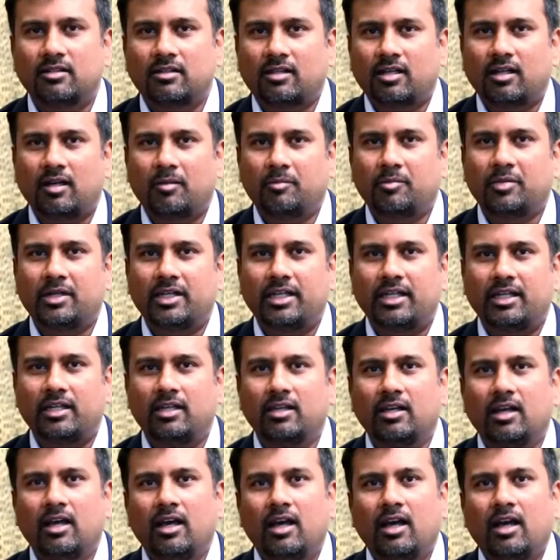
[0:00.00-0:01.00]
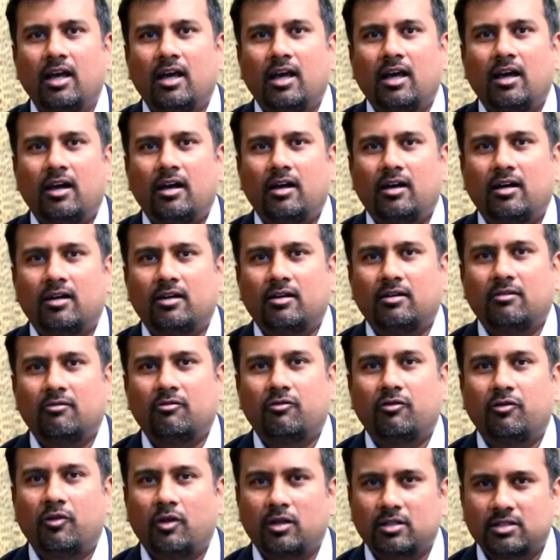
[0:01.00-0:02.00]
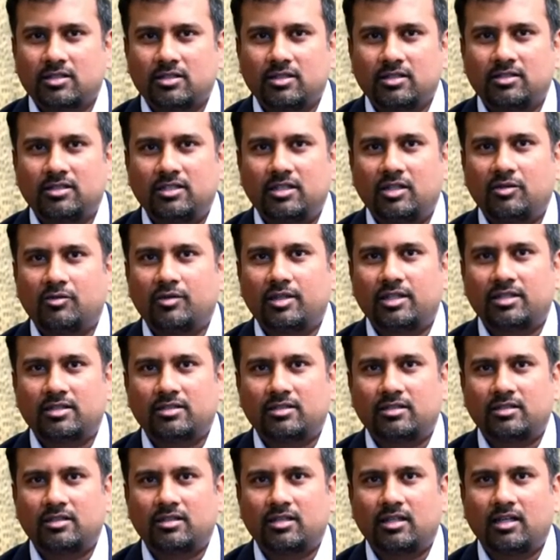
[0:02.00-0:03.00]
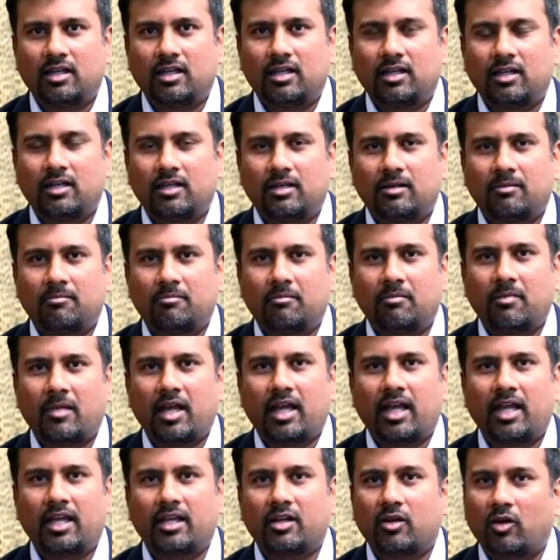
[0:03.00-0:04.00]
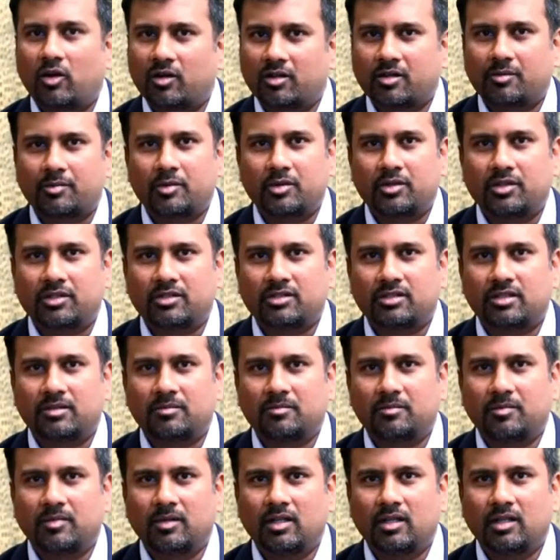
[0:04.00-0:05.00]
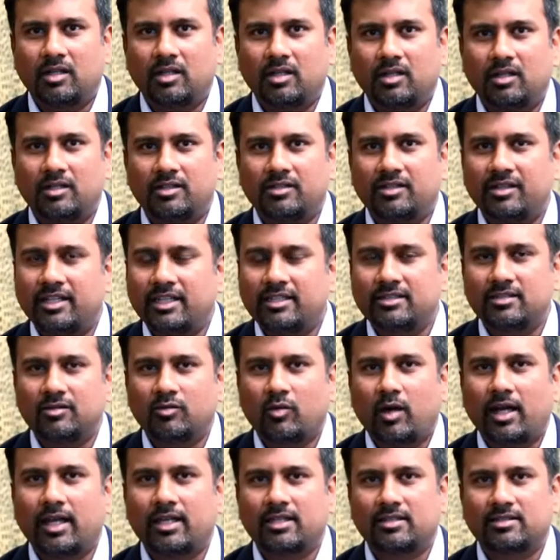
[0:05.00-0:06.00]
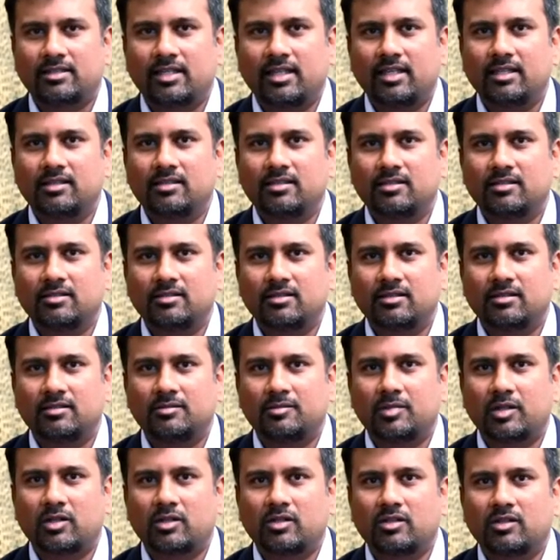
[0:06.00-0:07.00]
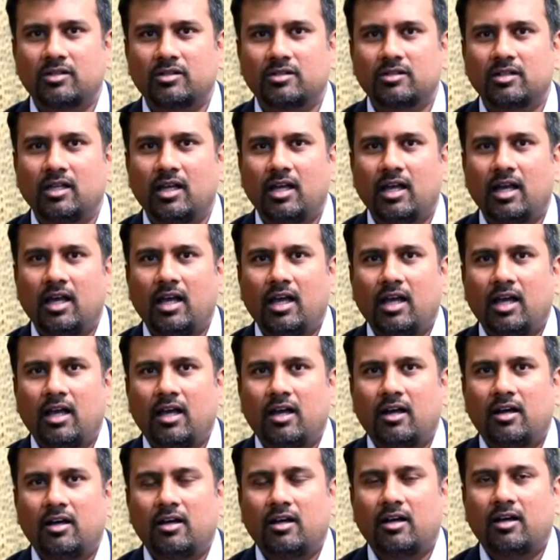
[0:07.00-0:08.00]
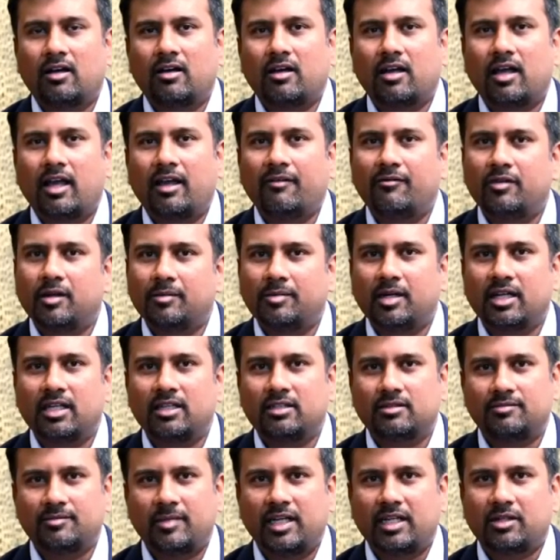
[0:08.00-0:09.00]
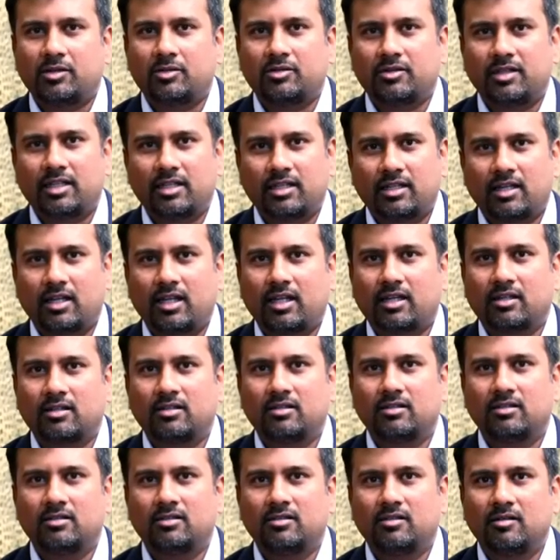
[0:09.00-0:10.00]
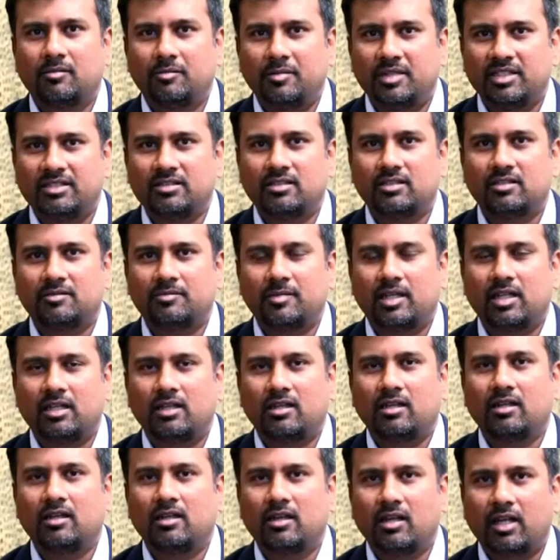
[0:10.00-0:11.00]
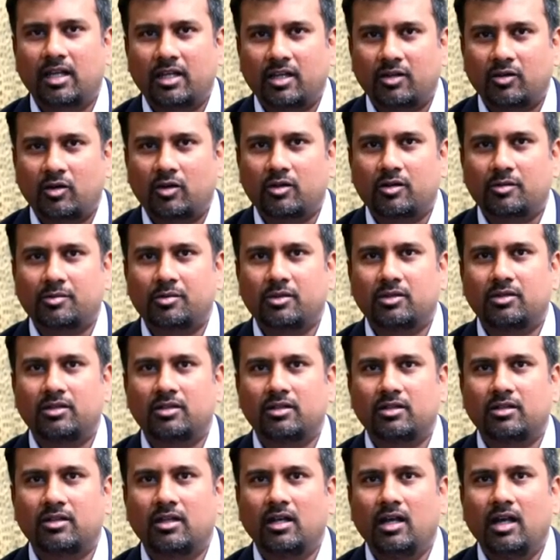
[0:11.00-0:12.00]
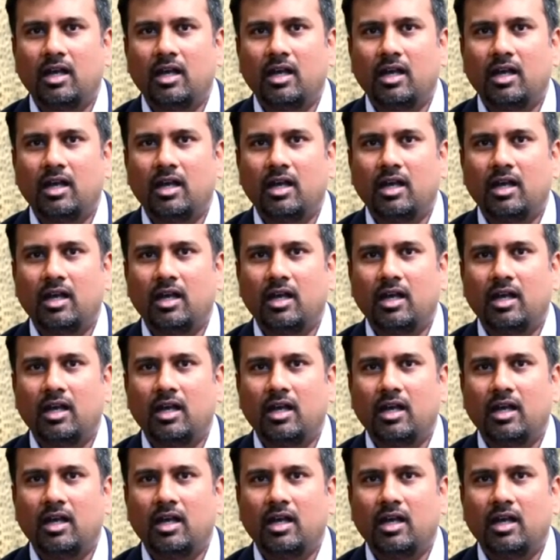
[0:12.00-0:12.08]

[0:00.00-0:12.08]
company fosters innovation and entrepreneurship. The reason why I say this is because everybody is made to think like a businessman, like an entrepreneur,